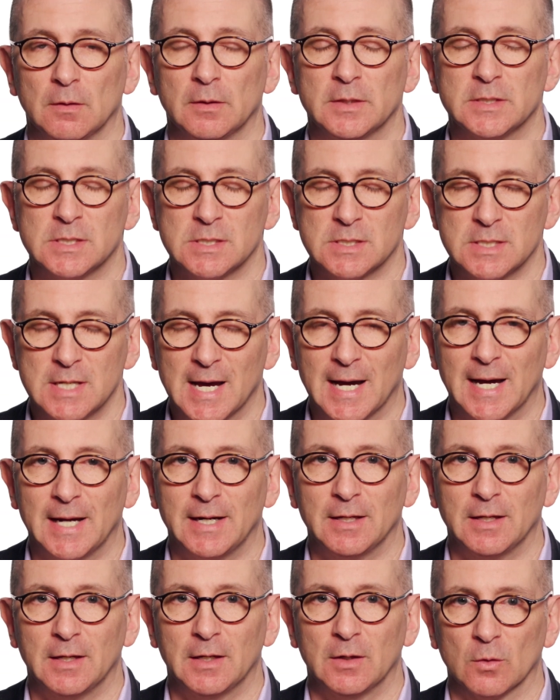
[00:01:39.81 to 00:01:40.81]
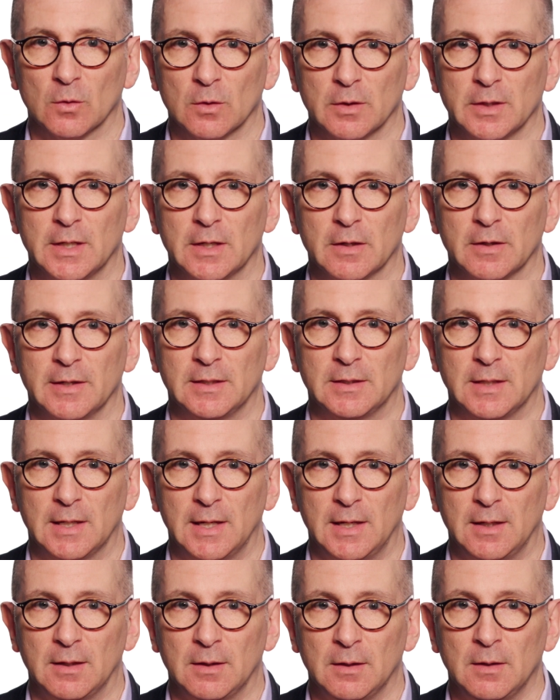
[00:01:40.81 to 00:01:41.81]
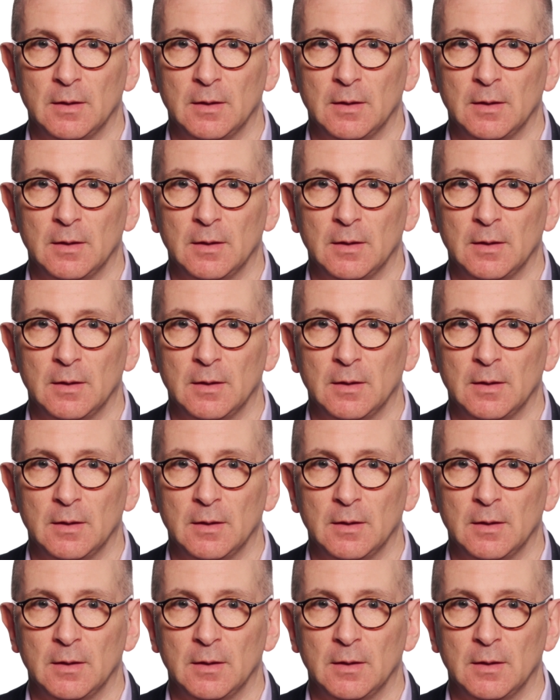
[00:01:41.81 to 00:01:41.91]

This is not an ordinary day.